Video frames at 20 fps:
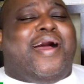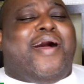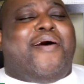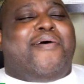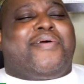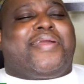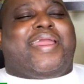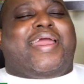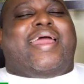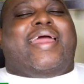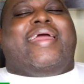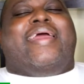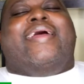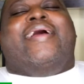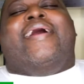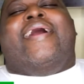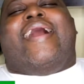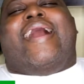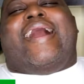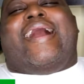Okay,
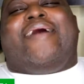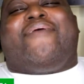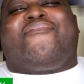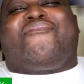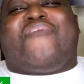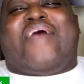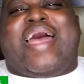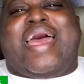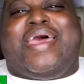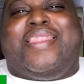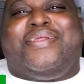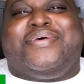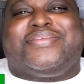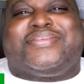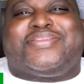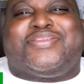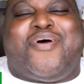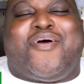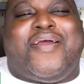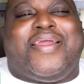our final
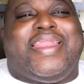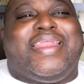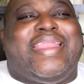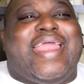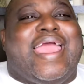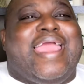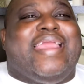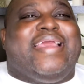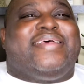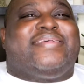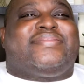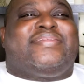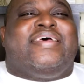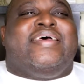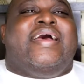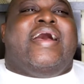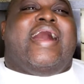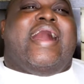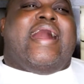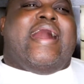story today is
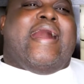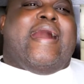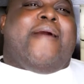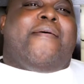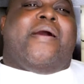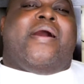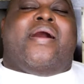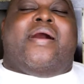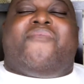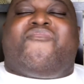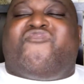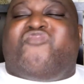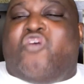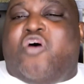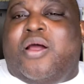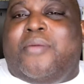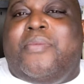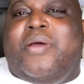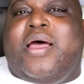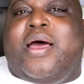our
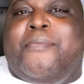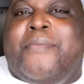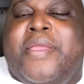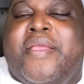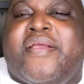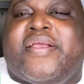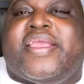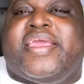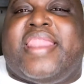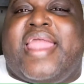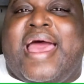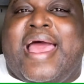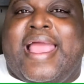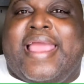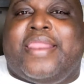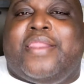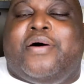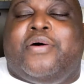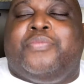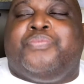former American
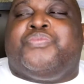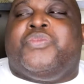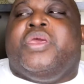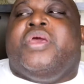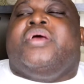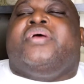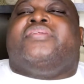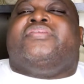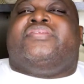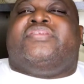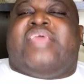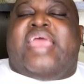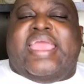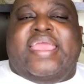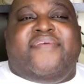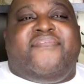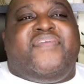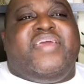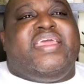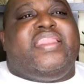Idol,
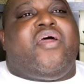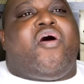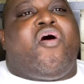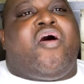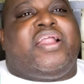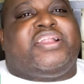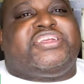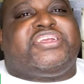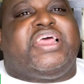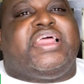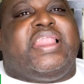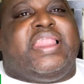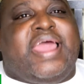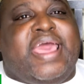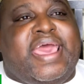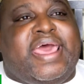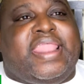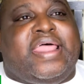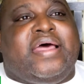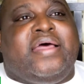David
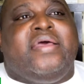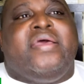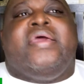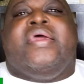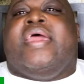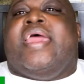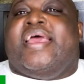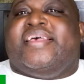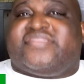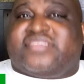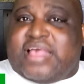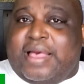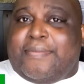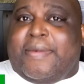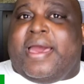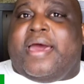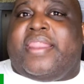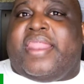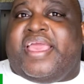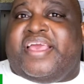Archuleta, has
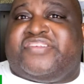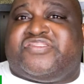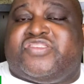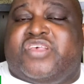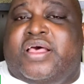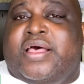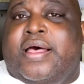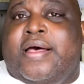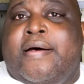come out as,